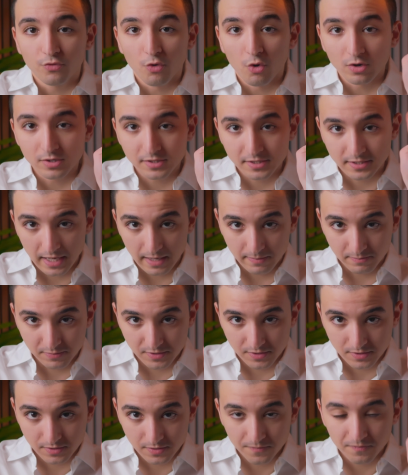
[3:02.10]
4
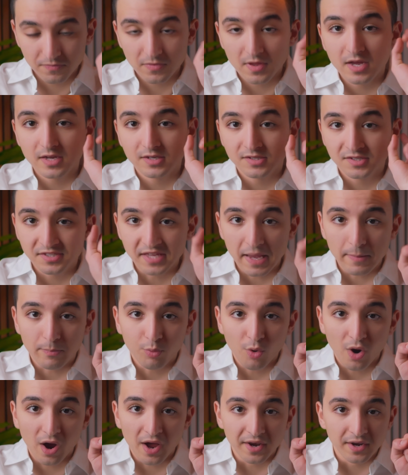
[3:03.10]
steps.
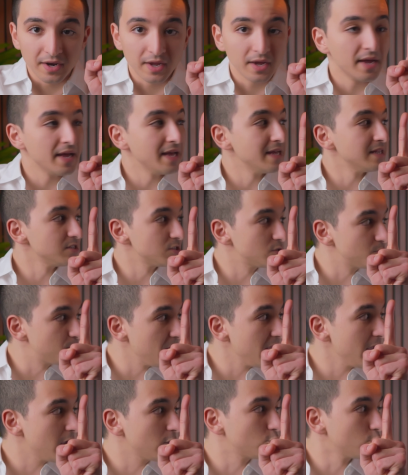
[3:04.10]
Step 1.
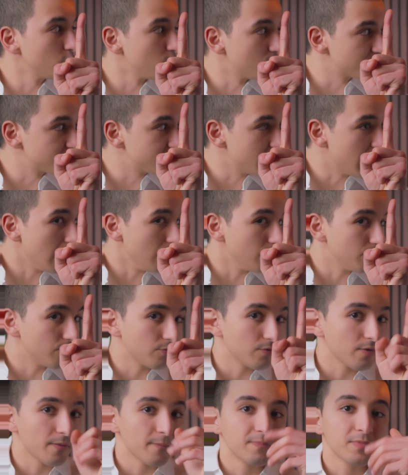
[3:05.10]
Speak to
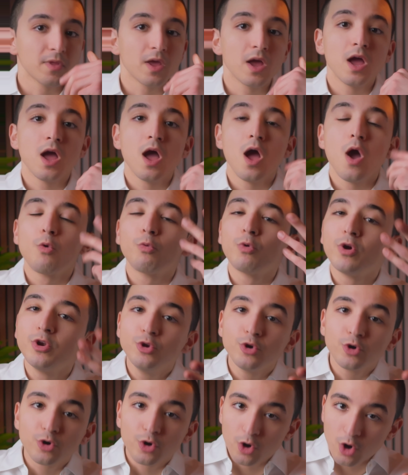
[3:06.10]
yourself. When
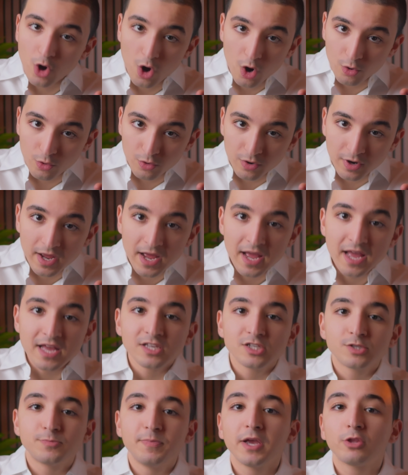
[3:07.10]
you're alone,
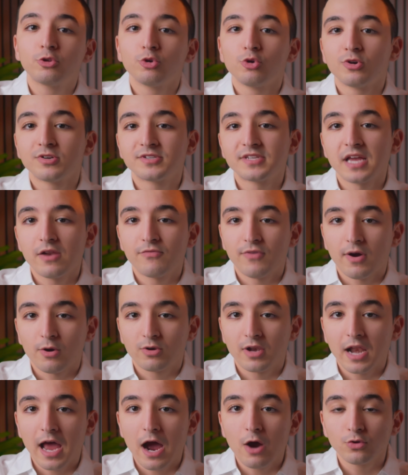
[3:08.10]
speak to yourself
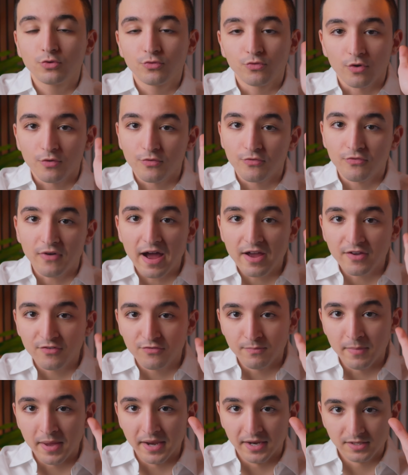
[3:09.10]
out loud for
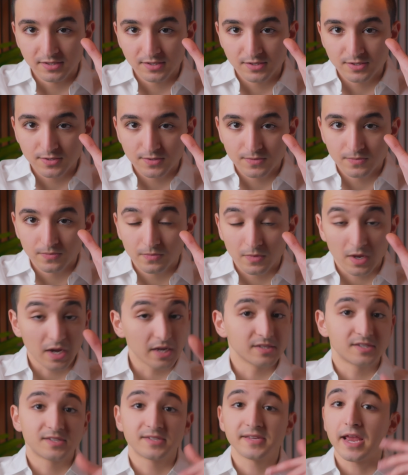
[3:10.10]
5 minutes.
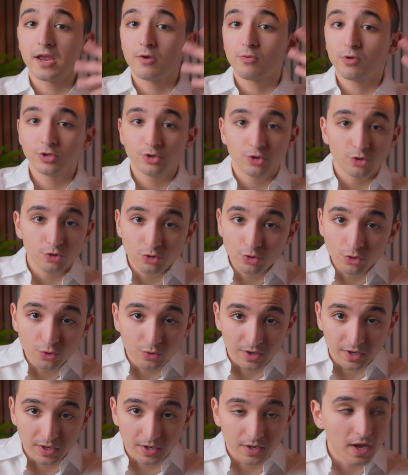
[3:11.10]
Say what you're
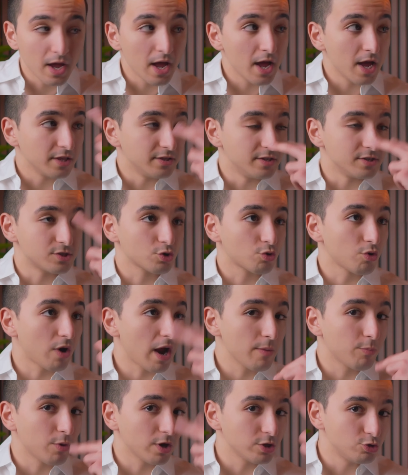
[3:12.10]
doing,
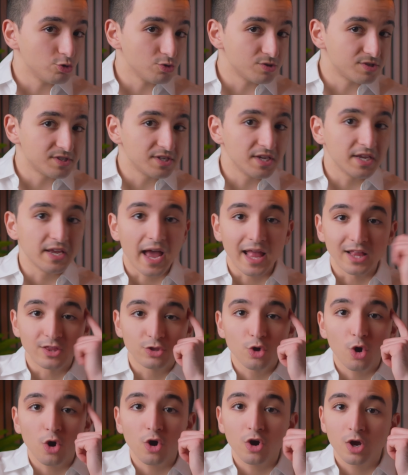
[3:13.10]
describe what you see,
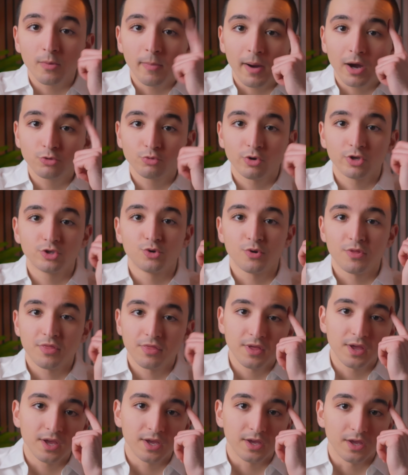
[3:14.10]
and talk about what you're
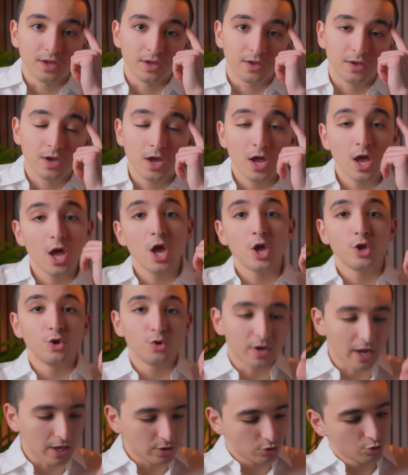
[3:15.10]
thinking.
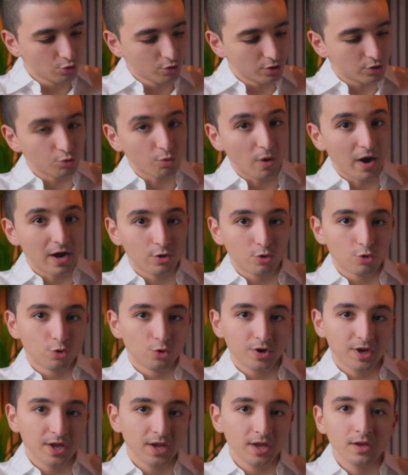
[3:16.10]
You can do it while
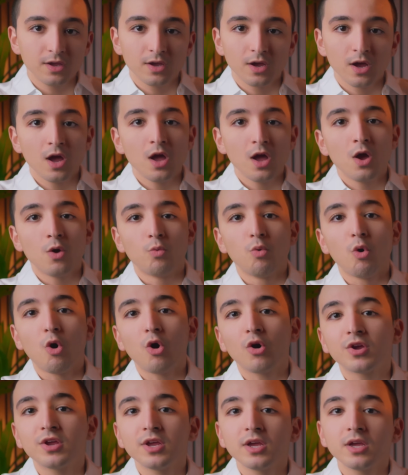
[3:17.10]
cooking,
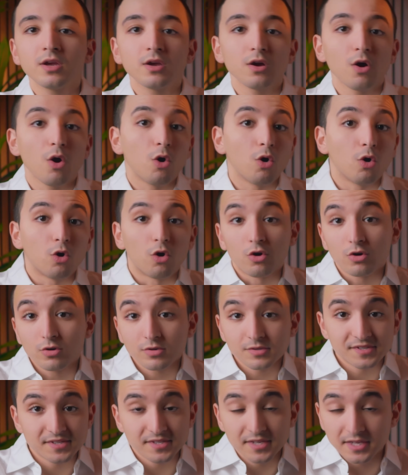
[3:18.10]
walking, or
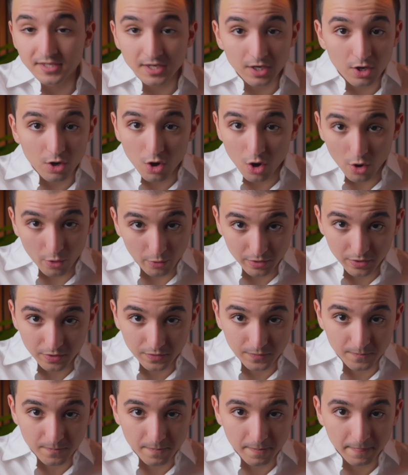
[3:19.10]
sitting alone.
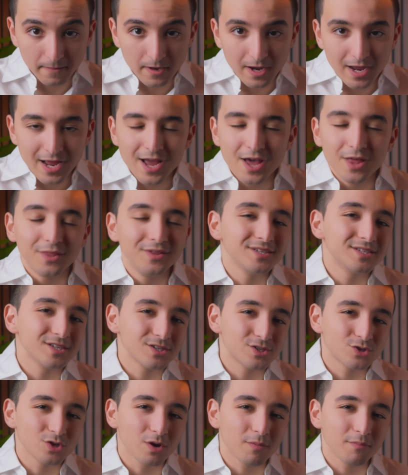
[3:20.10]
This
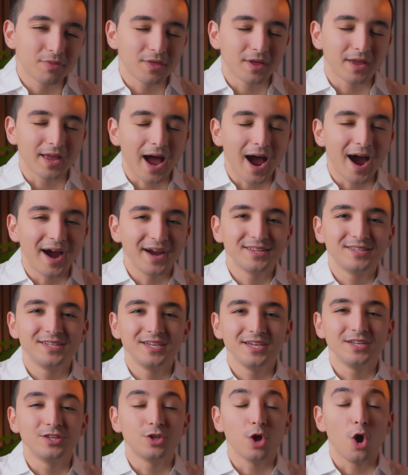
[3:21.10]
is something I
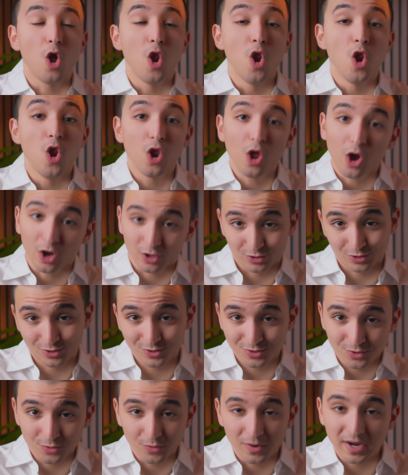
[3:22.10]
did a
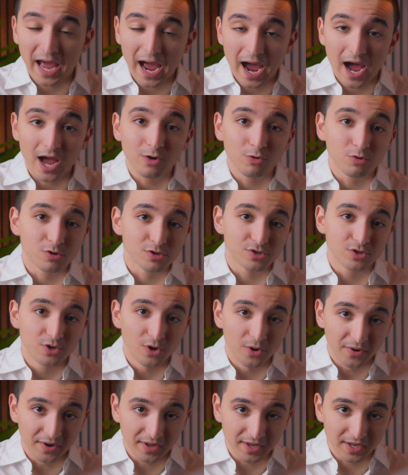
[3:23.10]
lot when I was
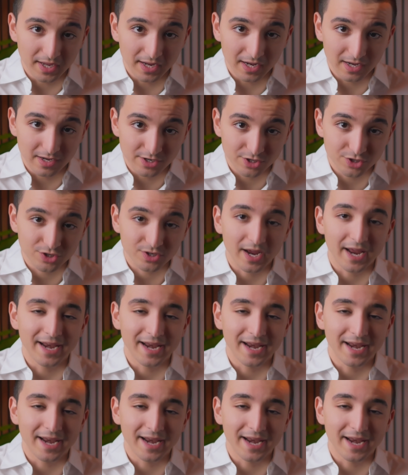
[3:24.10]
learning English,